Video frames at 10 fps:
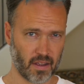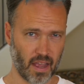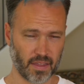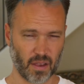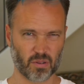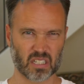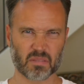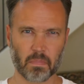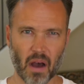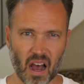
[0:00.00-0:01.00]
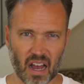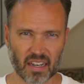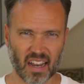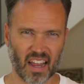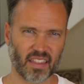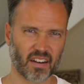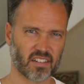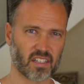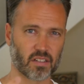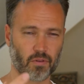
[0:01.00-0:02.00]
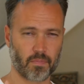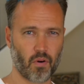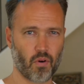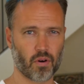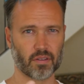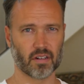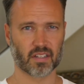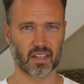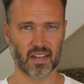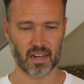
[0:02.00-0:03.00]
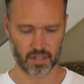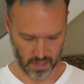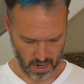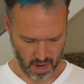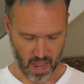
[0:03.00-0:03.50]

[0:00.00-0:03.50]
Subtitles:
And they respond, and there's this rapport and there's connection.